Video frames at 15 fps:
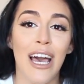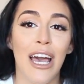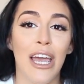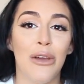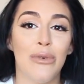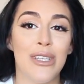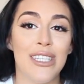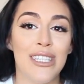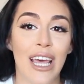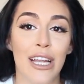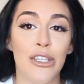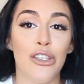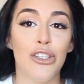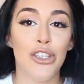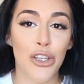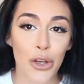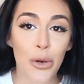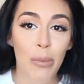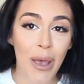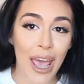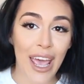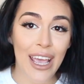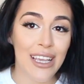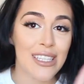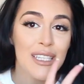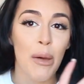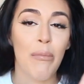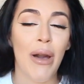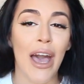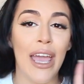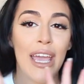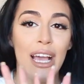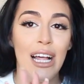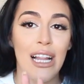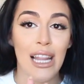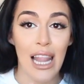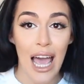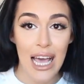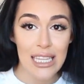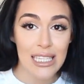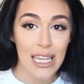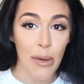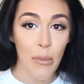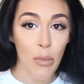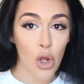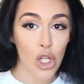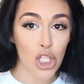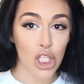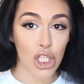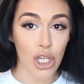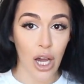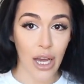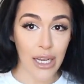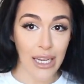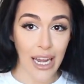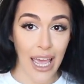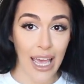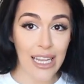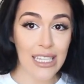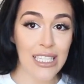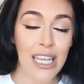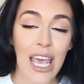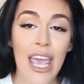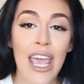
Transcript: I was sent 2 bags by Casandra.net,